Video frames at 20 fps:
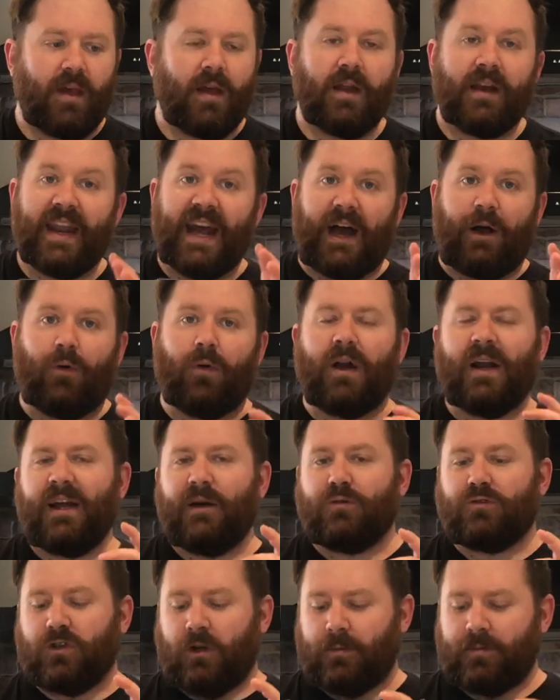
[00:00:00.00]
Now, little
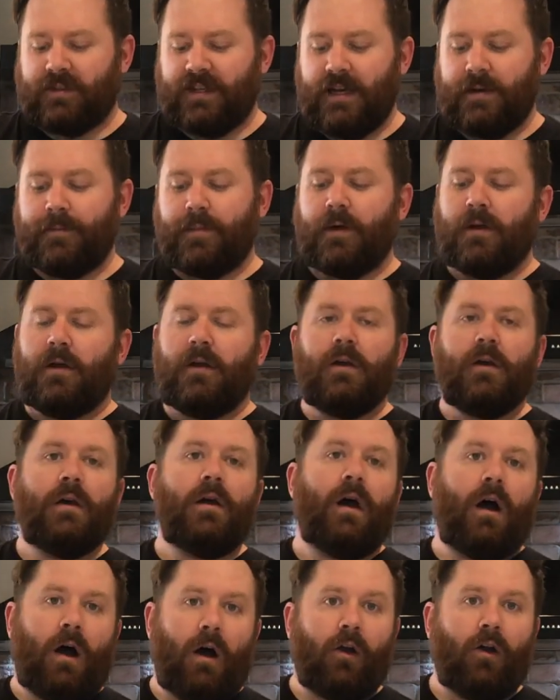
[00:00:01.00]
top tip,
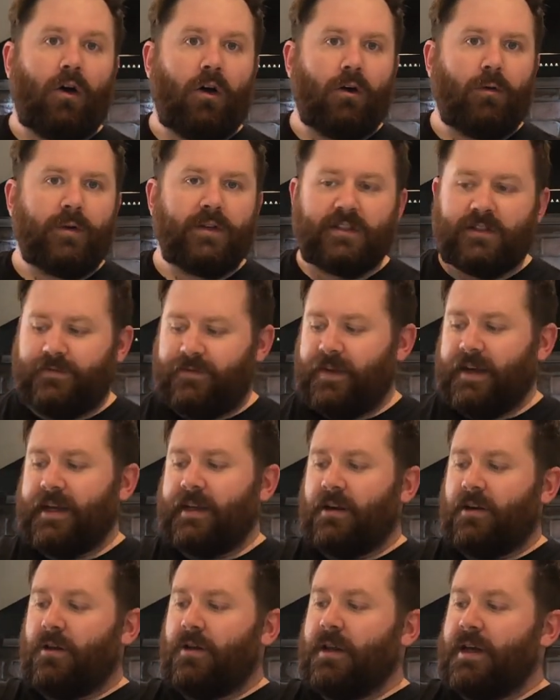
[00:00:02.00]
and I always forget to
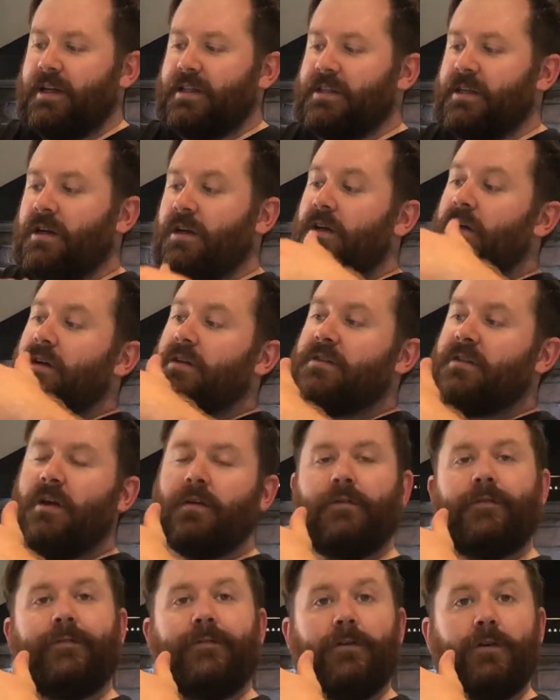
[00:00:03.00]
do this,
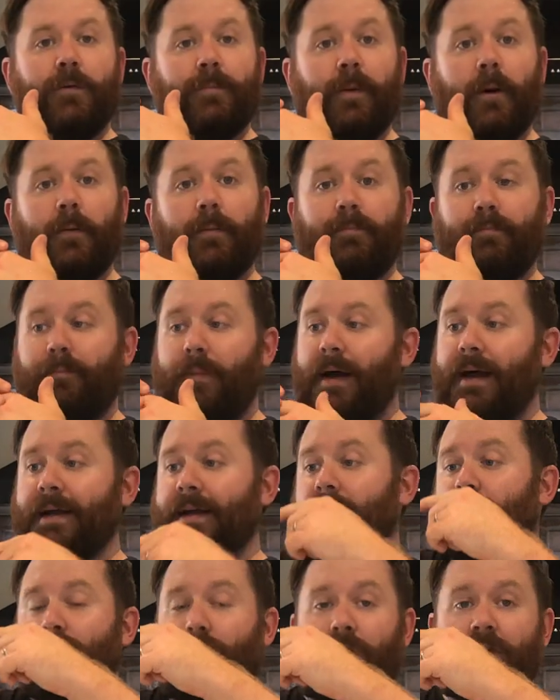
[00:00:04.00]
don't fill your piping bag
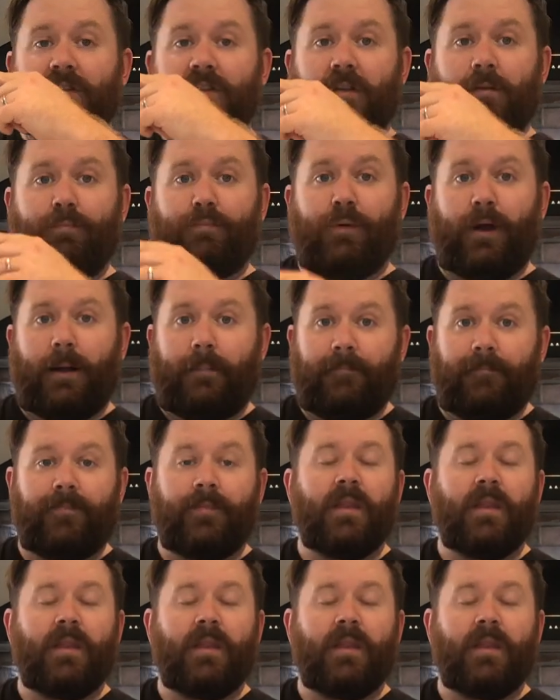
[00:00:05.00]
right to the brim.